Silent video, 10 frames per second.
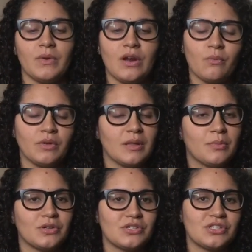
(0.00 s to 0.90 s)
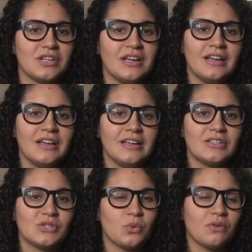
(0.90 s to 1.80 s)
We don't really push
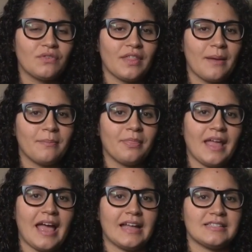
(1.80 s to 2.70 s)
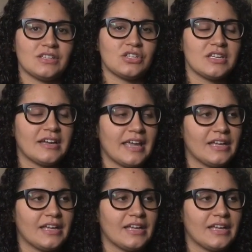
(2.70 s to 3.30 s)
school for them at such a young